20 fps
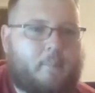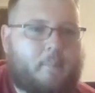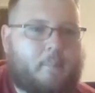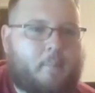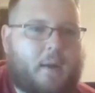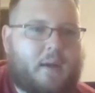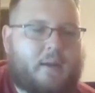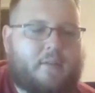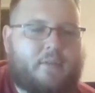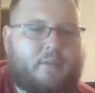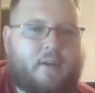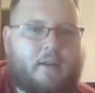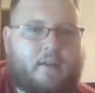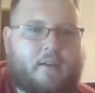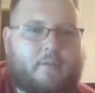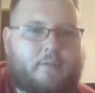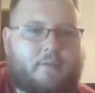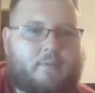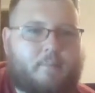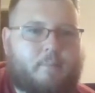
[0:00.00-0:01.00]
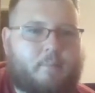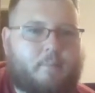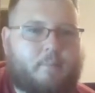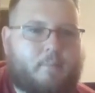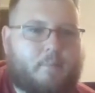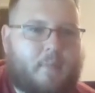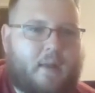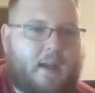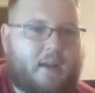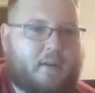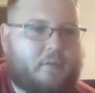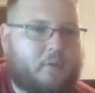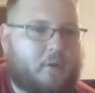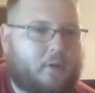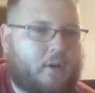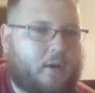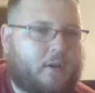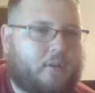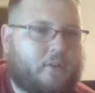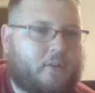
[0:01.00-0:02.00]
Makes fun of Nashville
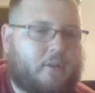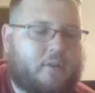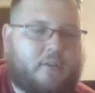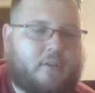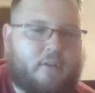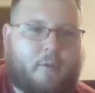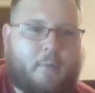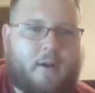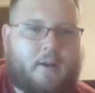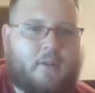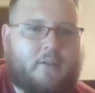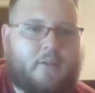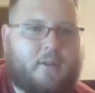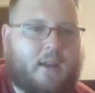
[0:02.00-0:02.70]
country so much,